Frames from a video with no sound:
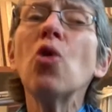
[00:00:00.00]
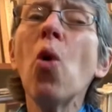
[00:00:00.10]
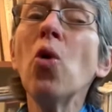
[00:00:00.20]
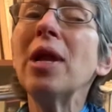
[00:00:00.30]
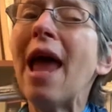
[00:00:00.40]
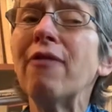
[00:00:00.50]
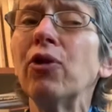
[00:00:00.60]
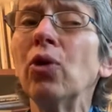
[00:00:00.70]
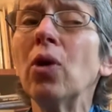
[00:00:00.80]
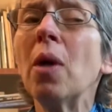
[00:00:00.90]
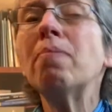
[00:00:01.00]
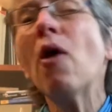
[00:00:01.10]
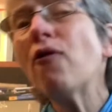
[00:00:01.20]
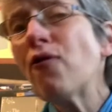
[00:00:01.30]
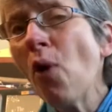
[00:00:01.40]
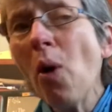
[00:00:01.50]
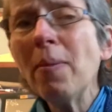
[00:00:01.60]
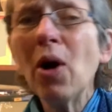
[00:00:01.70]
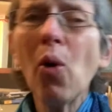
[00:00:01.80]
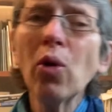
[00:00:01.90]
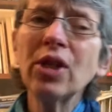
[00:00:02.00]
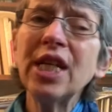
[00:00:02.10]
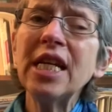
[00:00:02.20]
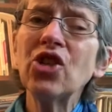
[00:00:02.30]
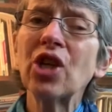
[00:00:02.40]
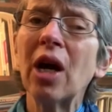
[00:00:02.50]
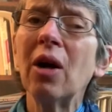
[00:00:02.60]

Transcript: or level, performer or teacher,